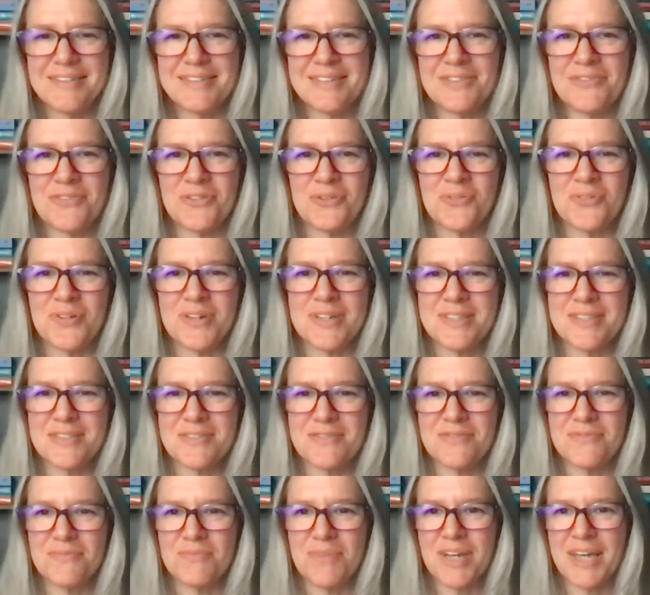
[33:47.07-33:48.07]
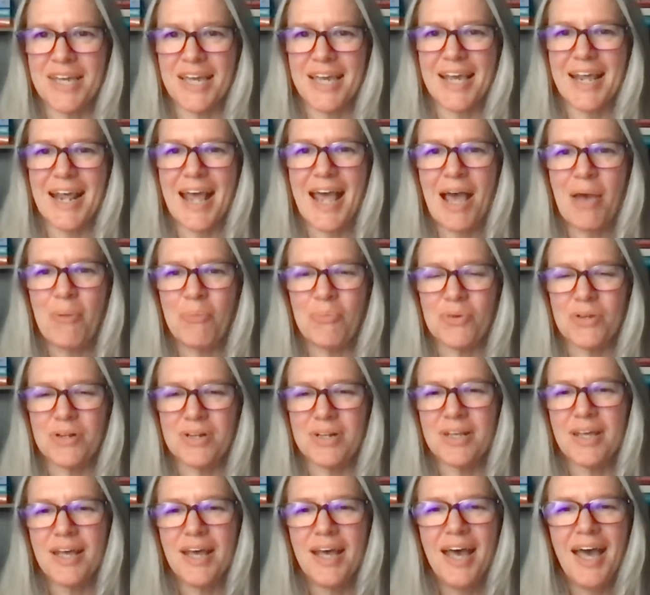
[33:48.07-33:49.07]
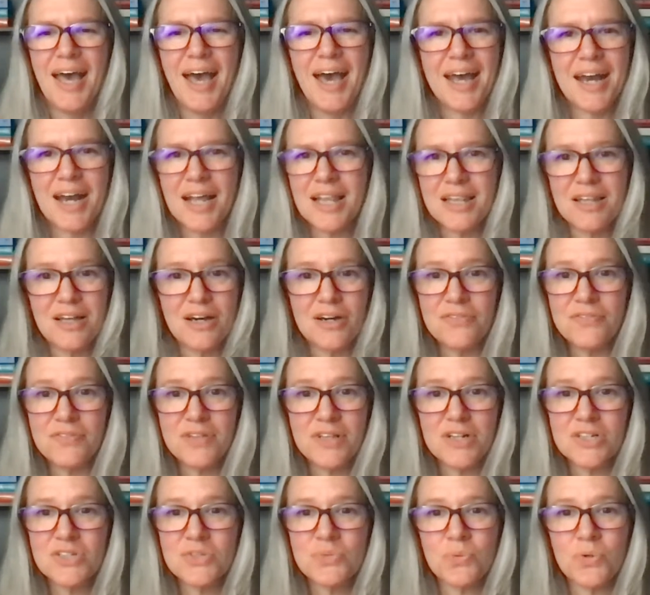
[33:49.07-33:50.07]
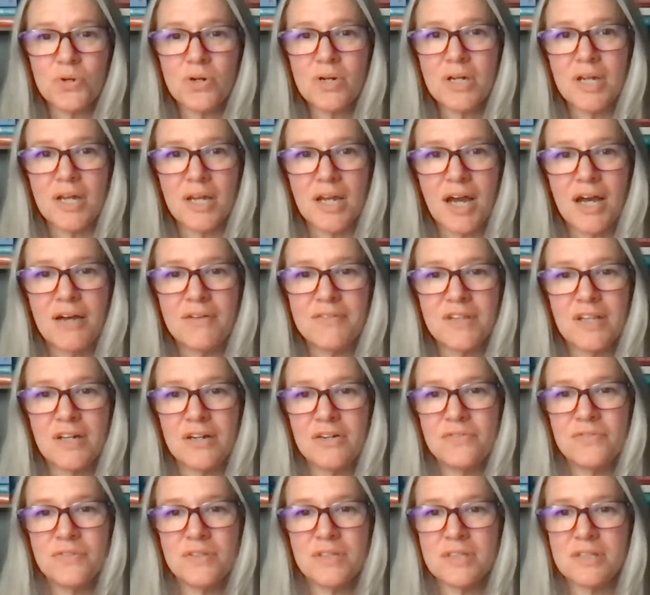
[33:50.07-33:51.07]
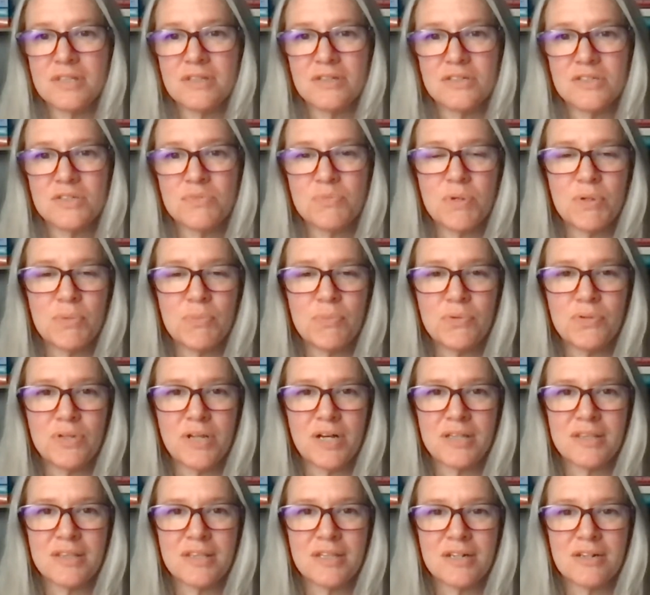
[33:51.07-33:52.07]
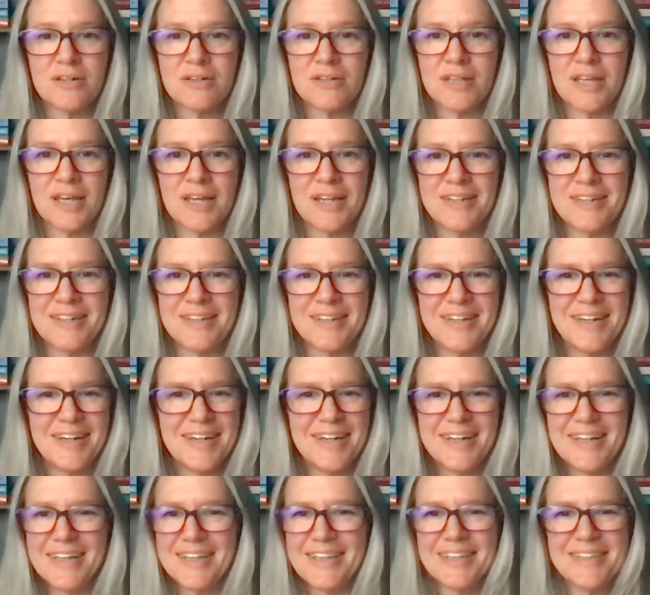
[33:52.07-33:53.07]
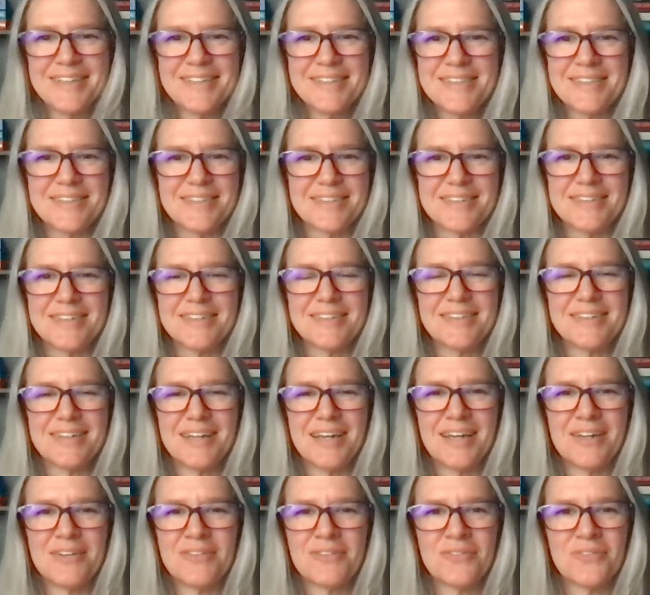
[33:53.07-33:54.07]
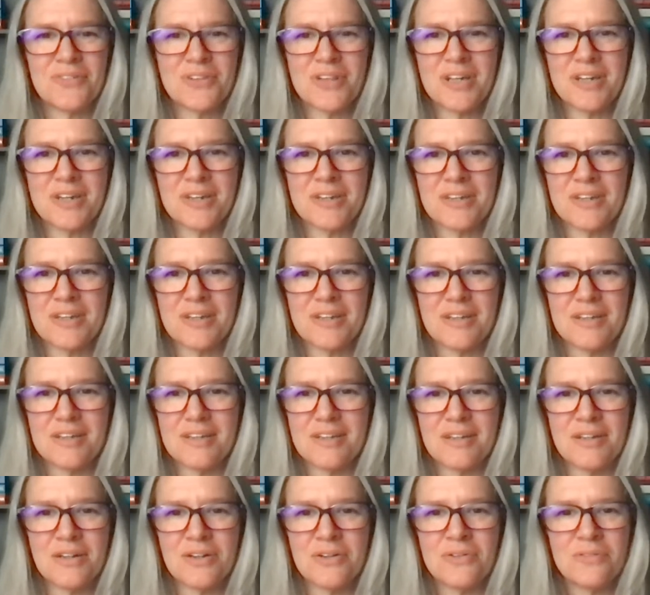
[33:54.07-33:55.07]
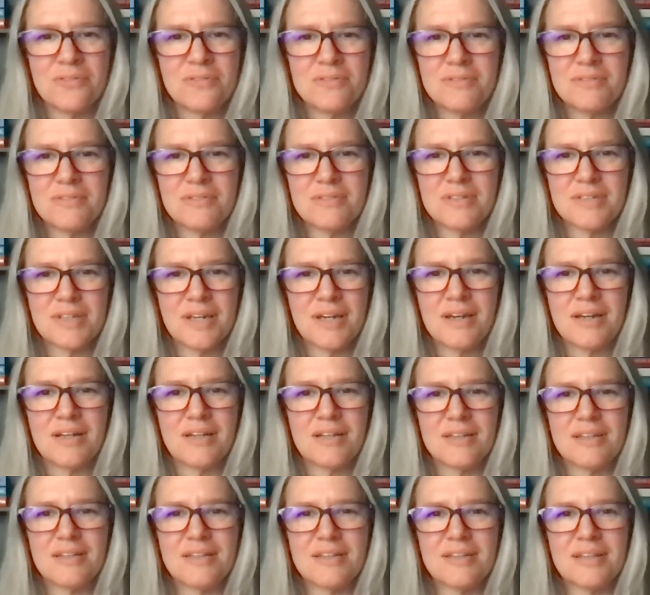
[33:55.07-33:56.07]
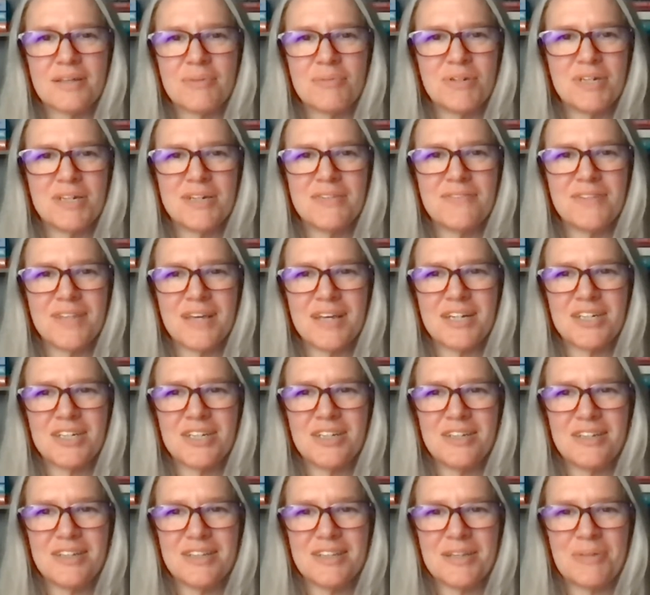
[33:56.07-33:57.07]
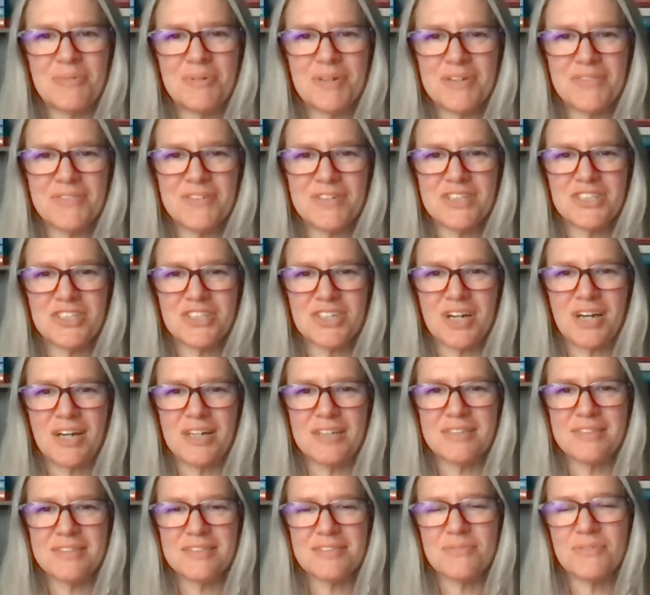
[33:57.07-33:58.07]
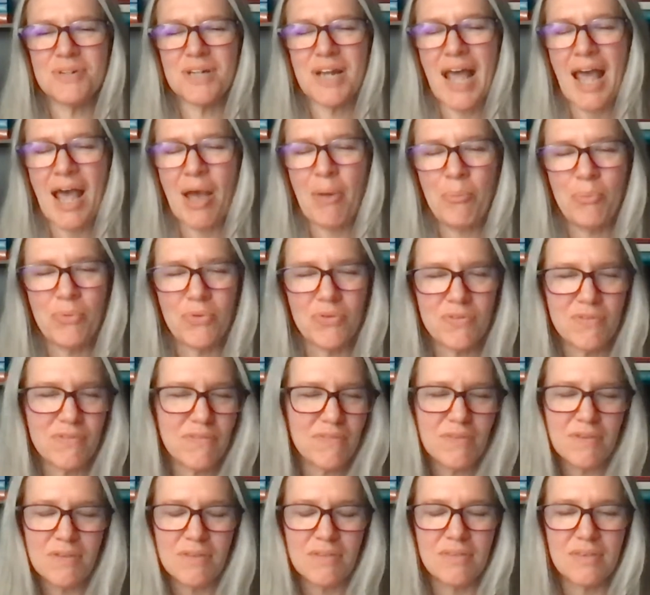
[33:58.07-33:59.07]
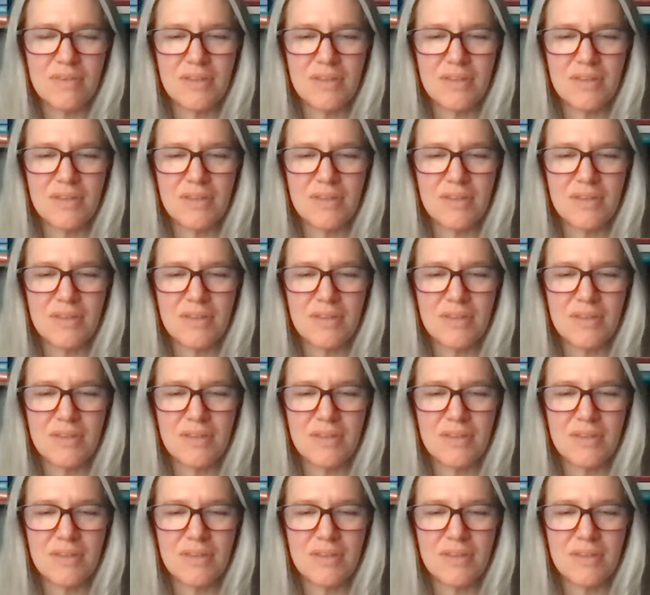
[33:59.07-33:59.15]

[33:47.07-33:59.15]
different ways of making it happen. And I love that it's working. I love that there's people out there that listened and were like, yeah, let me give it a shot and see what happens,